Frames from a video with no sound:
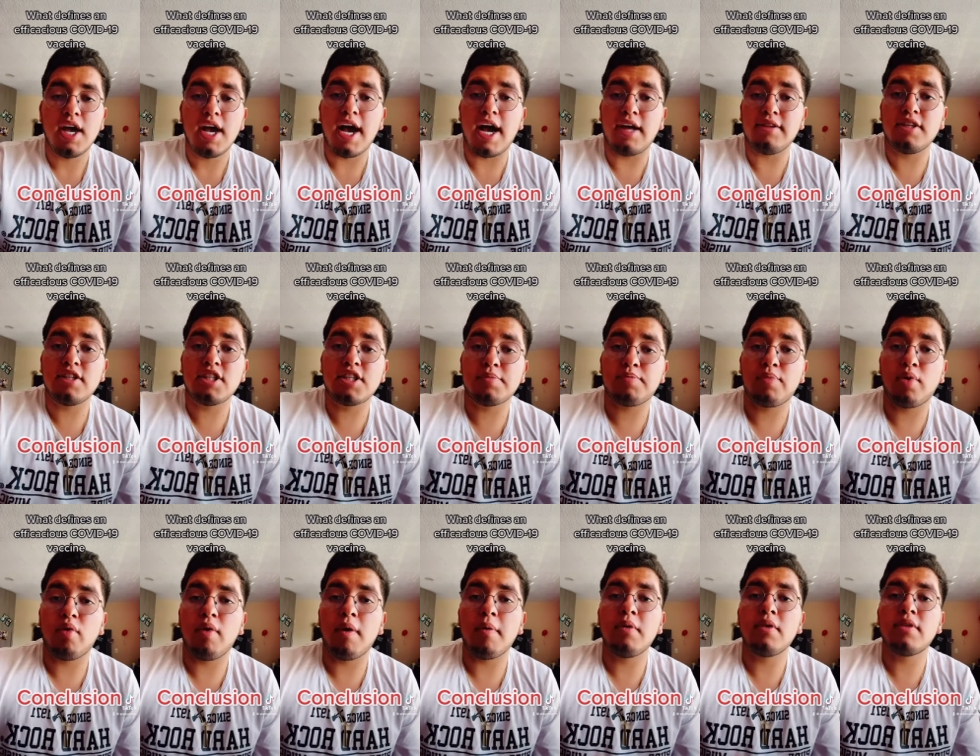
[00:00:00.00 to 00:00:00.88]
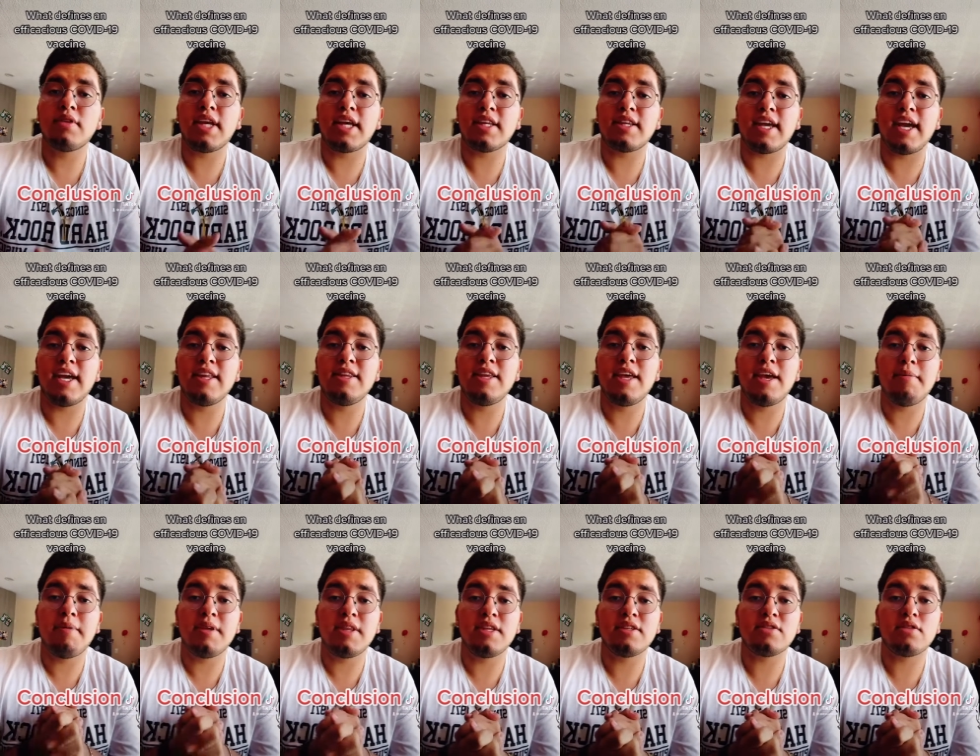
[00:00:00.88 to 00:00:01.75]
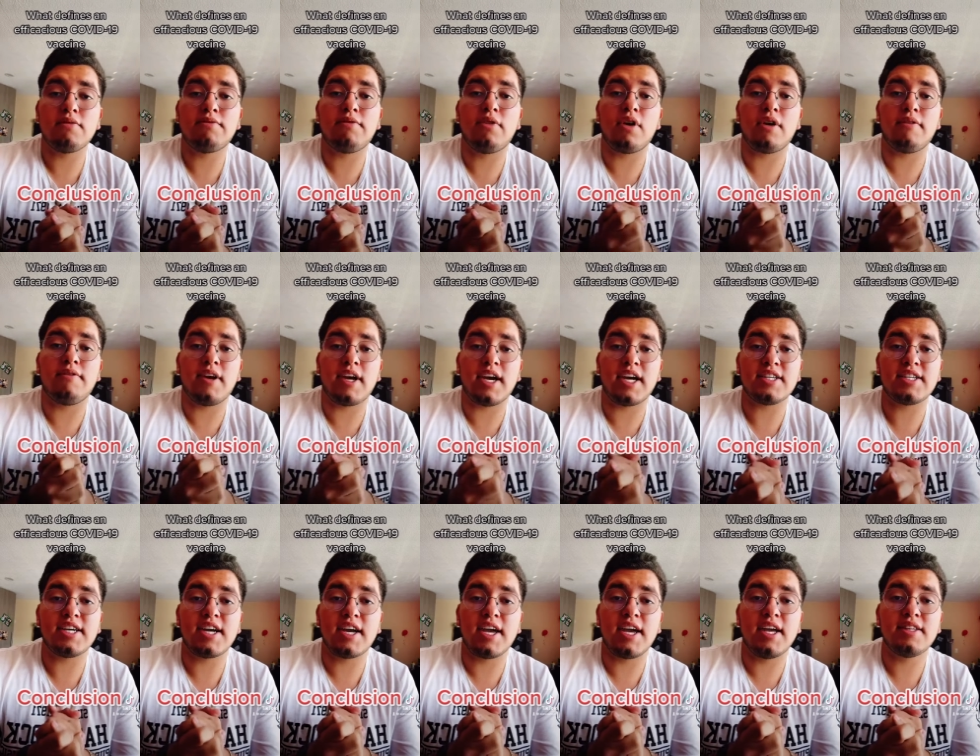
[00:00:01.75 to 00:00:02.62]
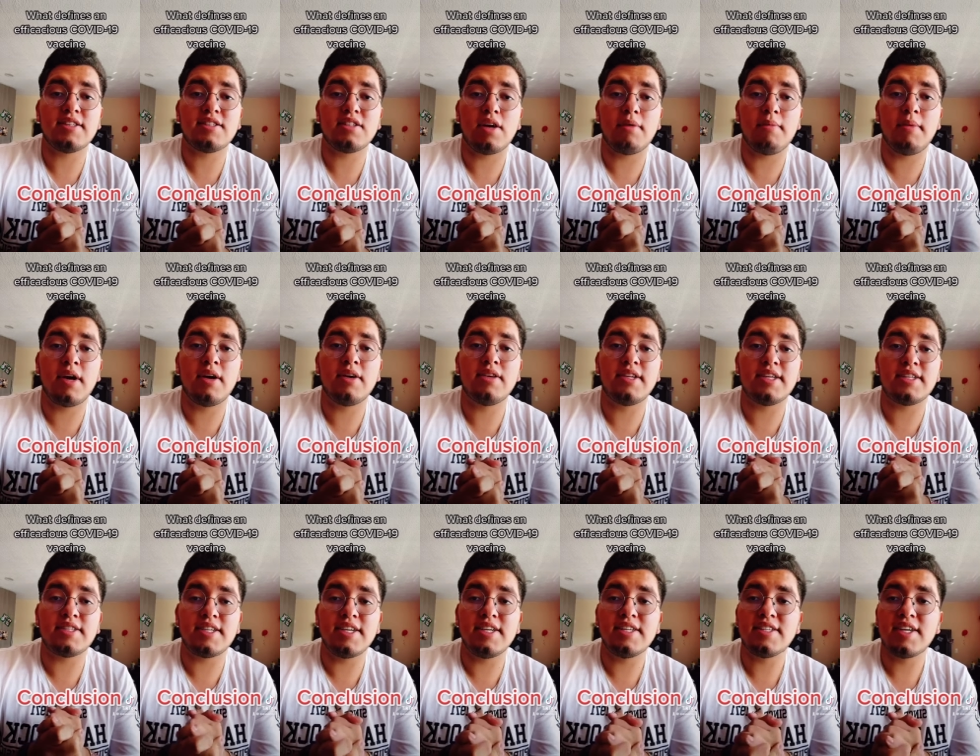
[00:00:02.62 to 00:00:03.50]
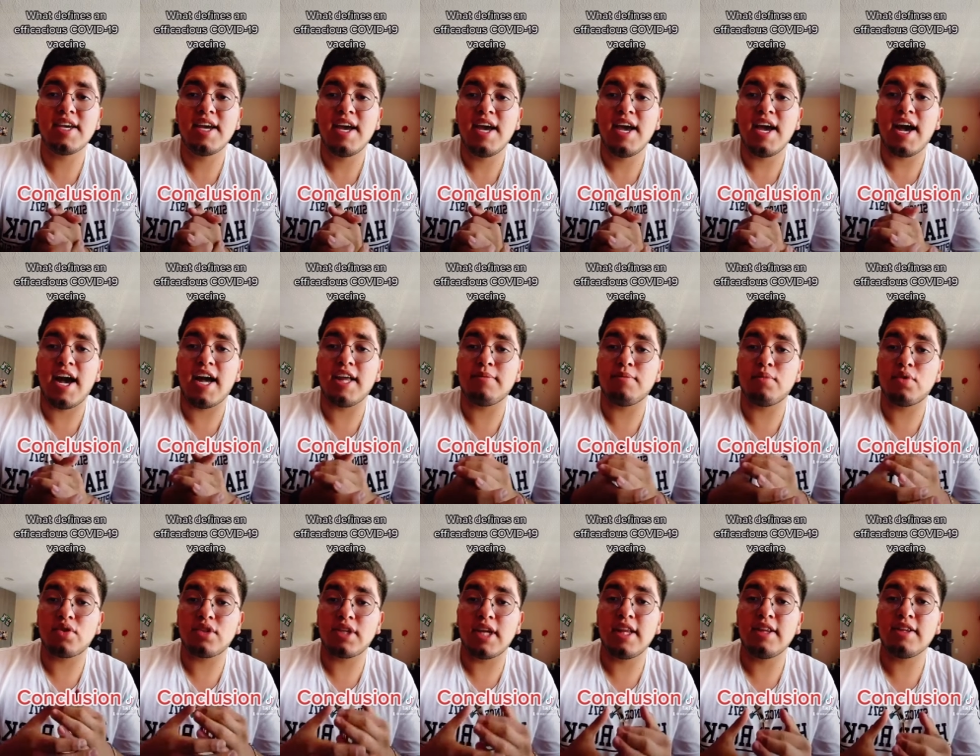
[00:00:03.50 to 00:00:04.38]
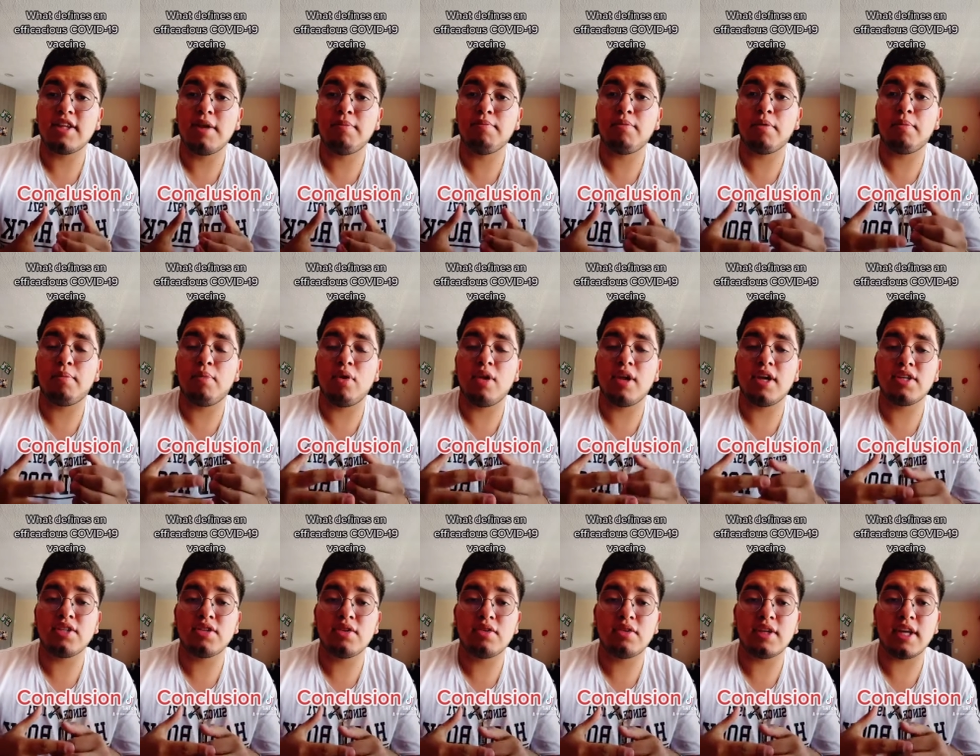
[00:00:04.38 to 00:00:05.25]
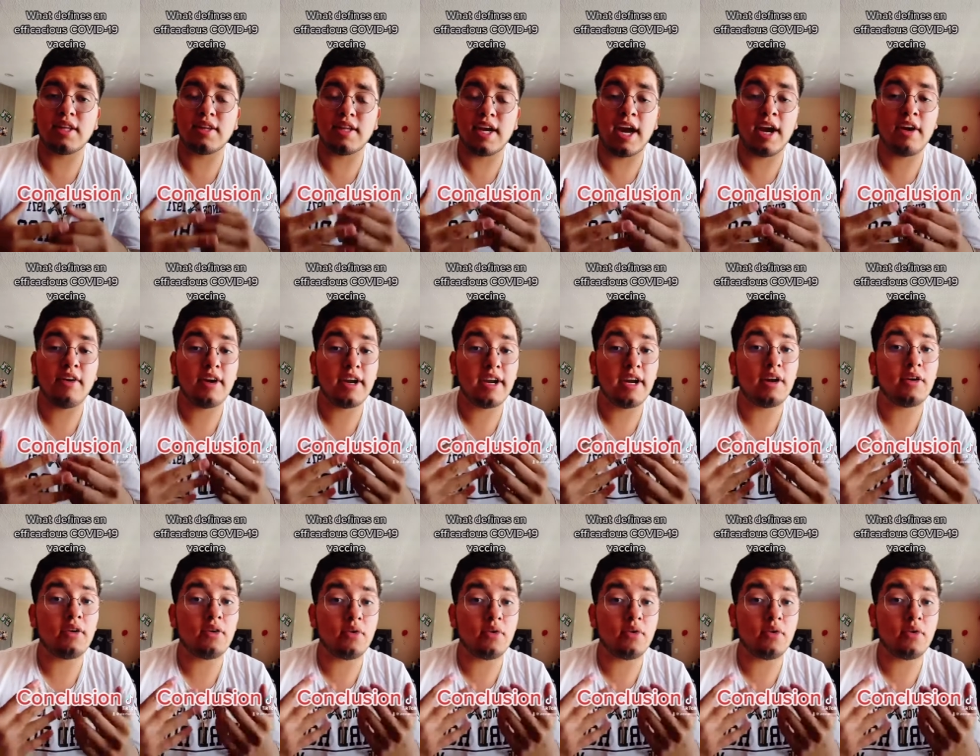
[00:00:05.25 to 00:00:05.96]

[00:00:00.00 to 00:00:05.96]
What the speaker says: and it's probable that any evidence for efficacy against severe disease and mortality in populations that are in